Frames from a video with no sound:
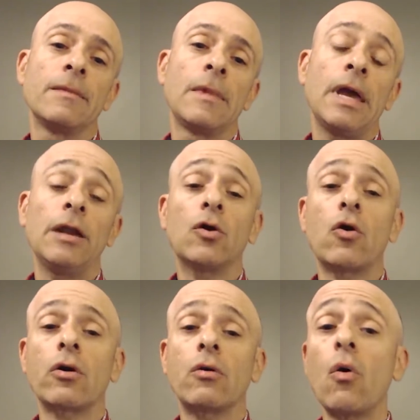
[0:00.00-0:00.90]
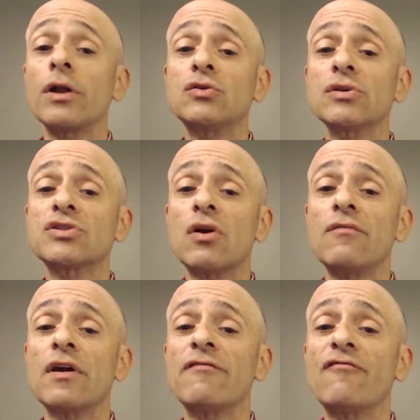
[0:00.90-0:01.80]
And according to a
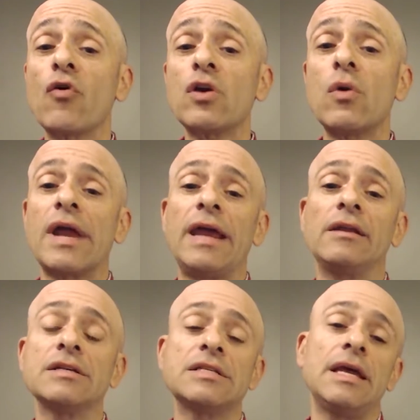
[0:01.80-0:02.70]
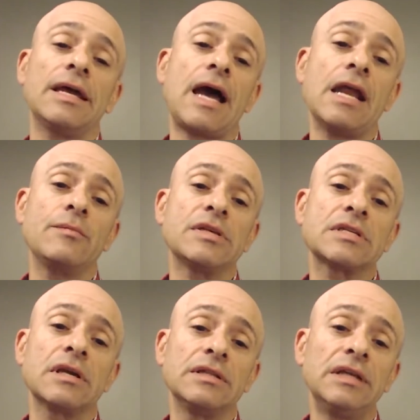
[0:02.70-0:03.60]
survey of 41 analysts and economists
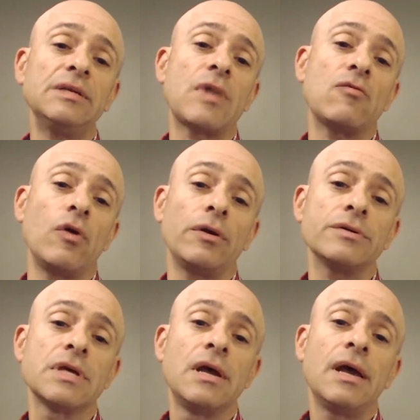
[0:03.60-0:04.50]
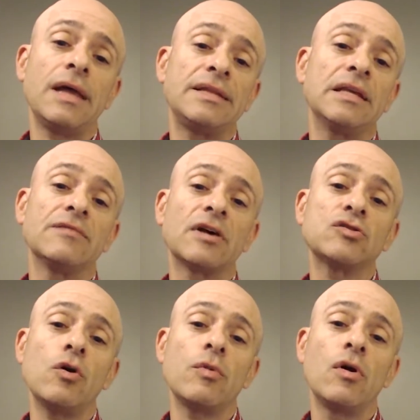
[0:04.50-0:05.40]
conducted by Reuters at the end of
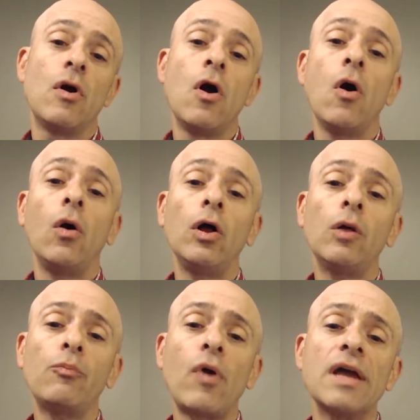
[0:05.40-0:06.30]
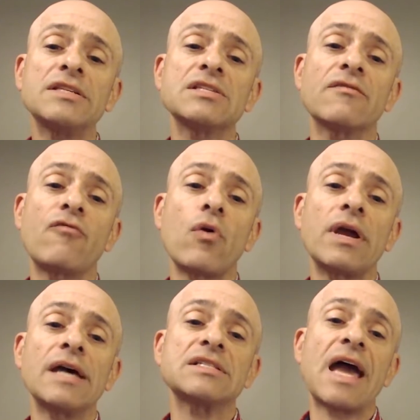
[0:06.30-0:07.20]
October, oil prices are
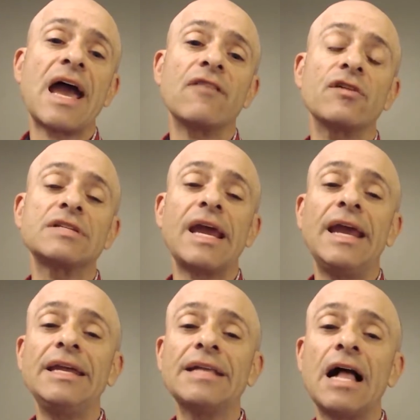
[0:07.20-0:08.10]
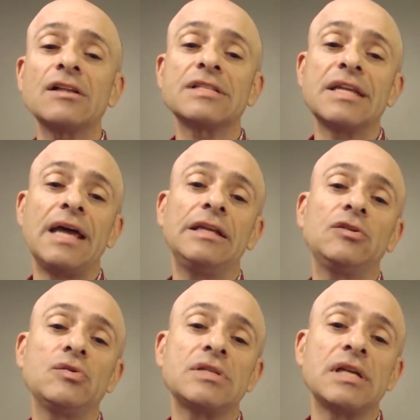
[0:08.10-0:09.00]
forecast to average
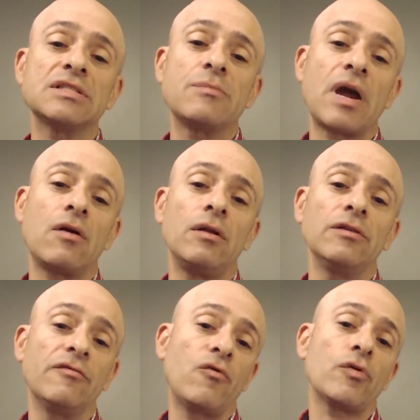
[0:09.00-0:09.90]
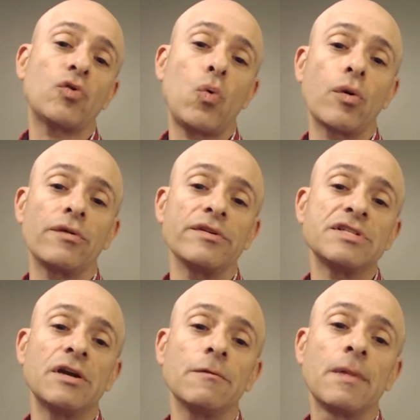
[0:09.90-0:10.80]
$80.92 a barrel in the fourth quarter this
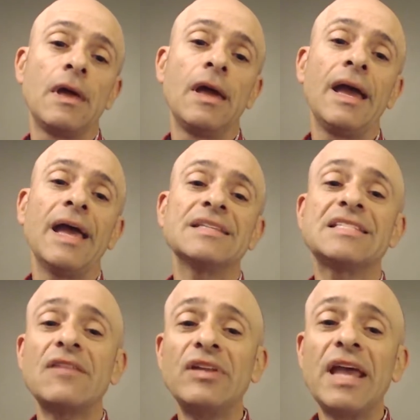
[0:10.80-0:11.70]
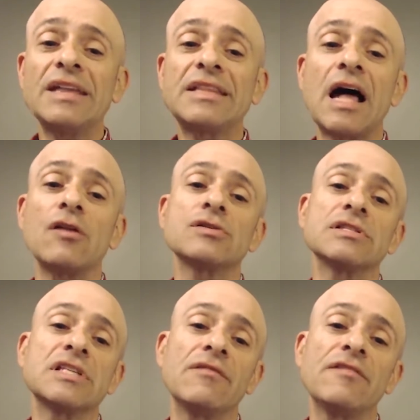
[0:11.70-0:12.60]
year and
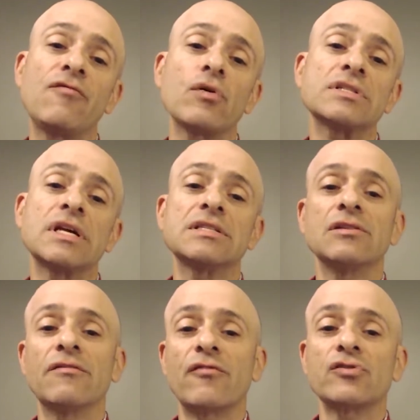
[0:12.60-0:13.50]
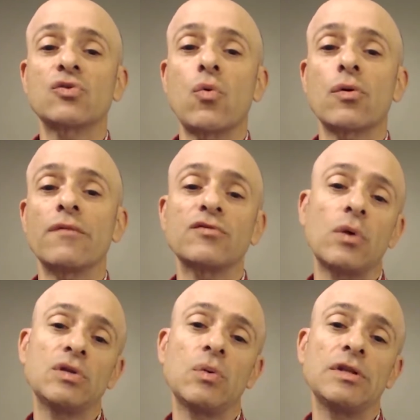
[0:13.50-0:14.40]
$78.74 in the first quarter of
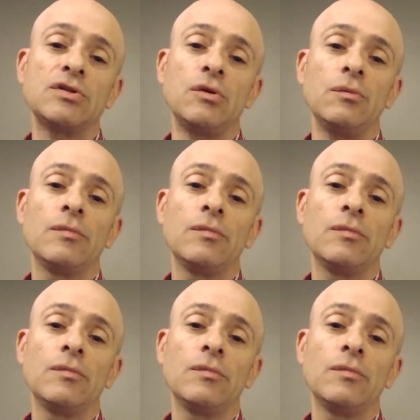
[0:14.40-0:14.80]
2022.